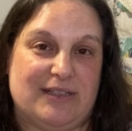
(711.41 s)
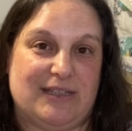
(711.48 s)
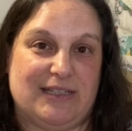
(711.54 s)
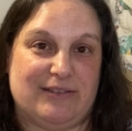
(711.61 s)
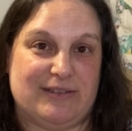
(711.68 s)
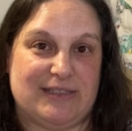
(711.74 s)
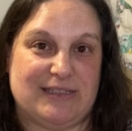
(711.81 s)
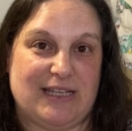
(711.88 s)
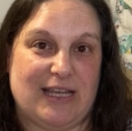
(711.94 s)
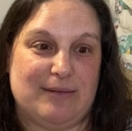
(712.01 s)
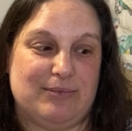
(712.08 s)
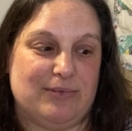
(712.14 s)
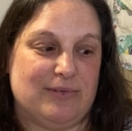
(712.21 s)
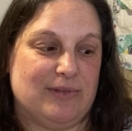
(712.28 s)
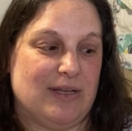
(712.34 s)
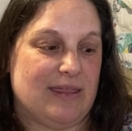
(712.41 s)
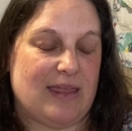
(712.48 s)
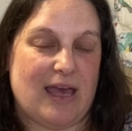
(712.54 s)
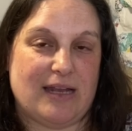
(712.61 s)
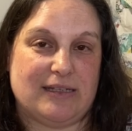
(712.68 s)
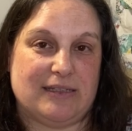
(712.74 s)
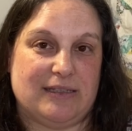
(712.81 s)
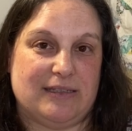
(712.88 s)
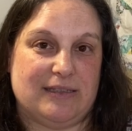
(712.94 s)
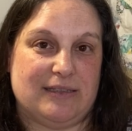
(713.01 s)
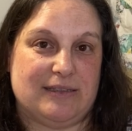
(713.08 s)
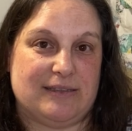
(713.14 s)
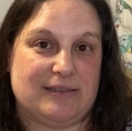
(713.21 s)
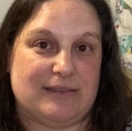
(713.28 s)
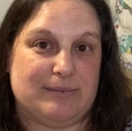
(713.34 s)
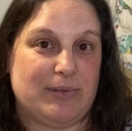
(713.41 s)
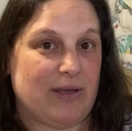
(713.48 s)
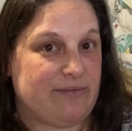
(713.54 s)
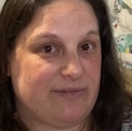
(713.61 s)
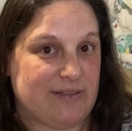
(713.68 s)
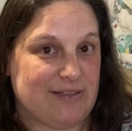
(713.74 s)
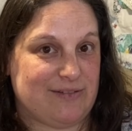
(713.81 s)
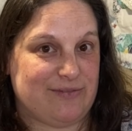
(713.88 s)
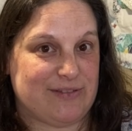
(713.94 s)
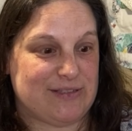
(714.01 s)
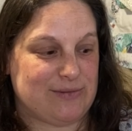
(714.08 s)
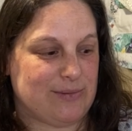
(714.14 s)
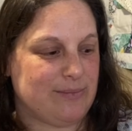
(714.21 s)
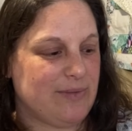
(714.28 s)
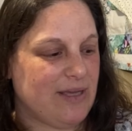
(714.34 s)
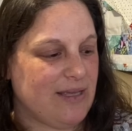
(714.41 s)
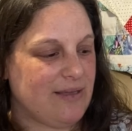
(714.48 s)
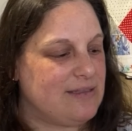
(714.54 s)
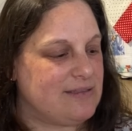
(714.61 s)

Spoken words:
clearance table that is perfect for swimwear.